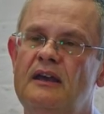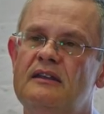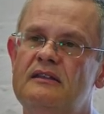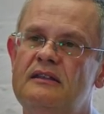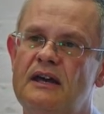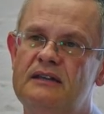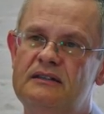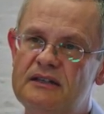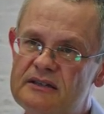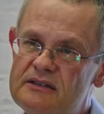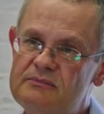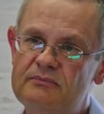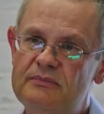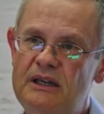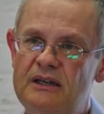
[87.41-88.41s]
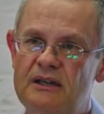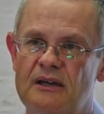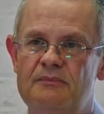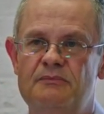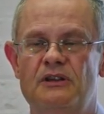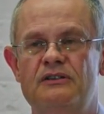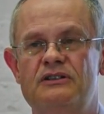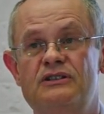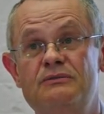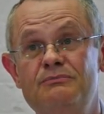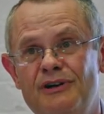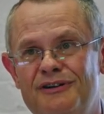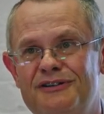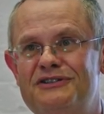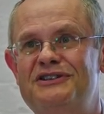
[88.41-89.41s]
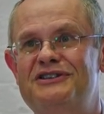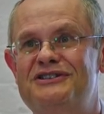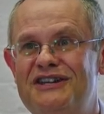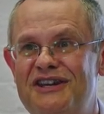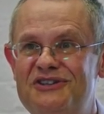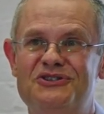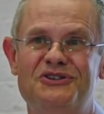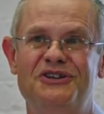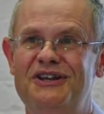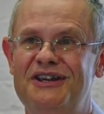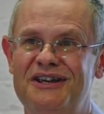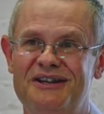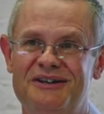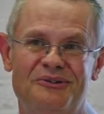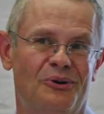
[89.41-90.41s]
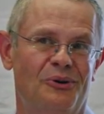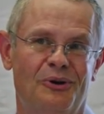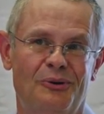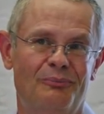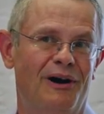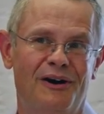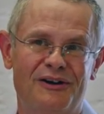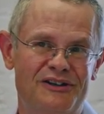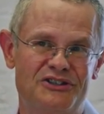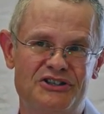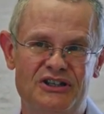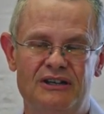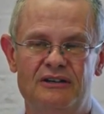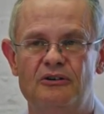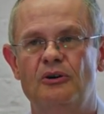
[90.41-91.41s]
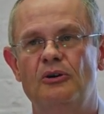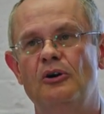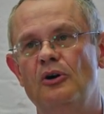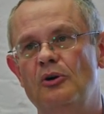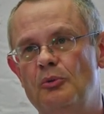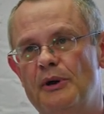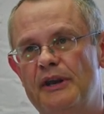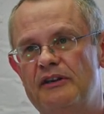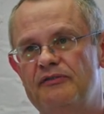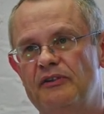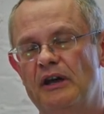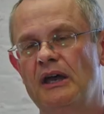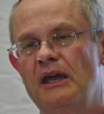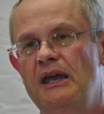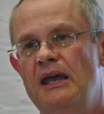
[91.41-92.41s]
that doesn't mean I'm the smartest engineer or marketeer or whatever.